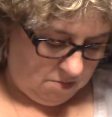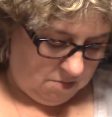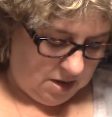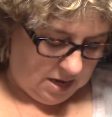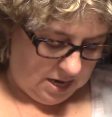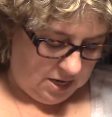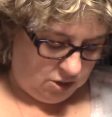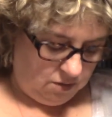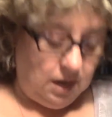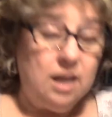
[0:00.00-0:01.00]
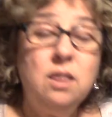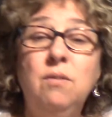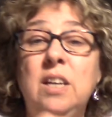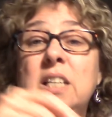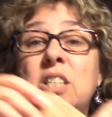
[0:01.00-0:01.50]
1/8 of
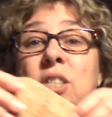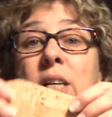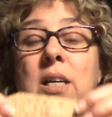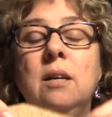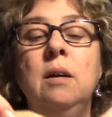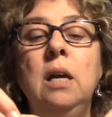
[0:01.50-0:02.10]
an inch thick.